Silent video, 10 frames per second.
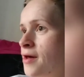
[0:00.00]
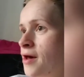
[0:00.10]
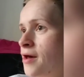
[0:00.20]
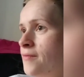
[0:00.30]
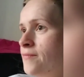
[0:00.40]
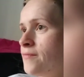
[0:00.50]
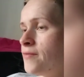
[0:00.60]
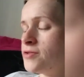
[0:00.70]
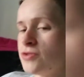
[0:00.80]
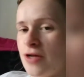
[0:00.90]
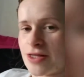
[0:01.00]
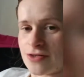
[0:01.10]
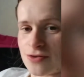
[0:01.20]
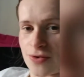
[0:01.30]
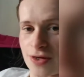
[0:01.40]
I do like
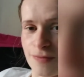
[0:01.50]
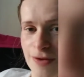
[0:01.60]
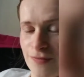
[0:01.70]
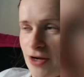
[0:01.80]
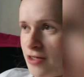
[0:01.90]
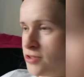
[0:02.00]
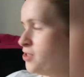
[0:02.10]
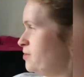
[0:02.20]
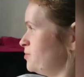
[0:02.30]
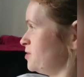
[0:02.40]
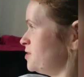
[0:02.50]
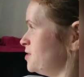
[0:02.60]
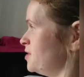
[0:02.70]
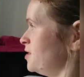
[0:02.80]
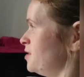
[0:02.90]
the squeaky bean range, and it was
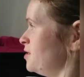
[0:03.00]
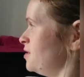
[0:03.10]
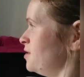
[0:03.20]
the